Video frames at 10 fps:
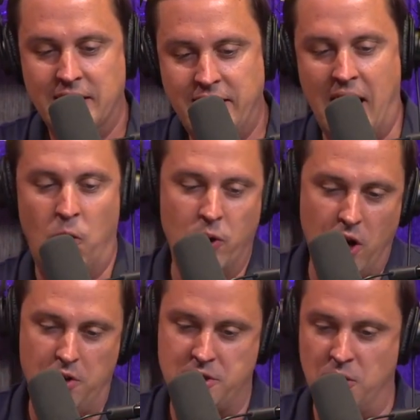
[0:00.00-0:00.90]
Now, we
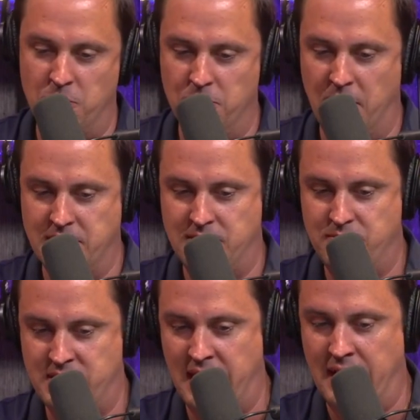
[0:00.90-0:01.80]
also must
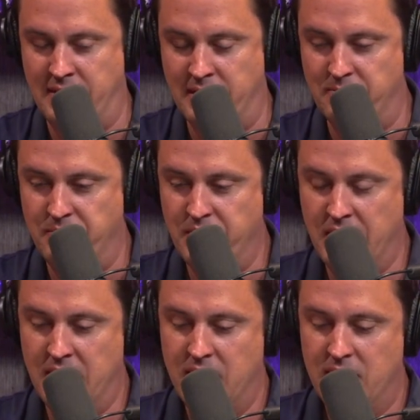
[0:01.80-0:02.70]
say that
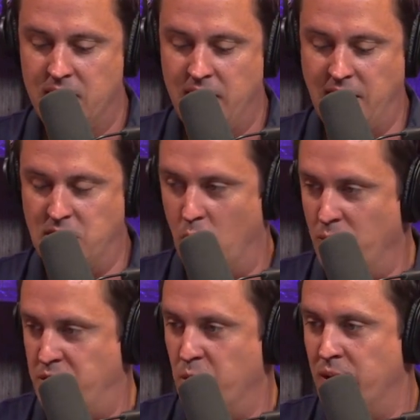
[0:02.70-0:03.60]
he's
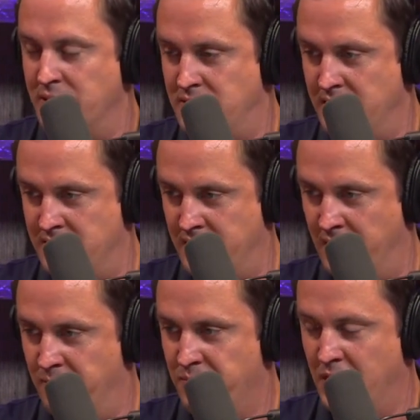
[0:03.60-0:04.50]
0-2 against Tennessee.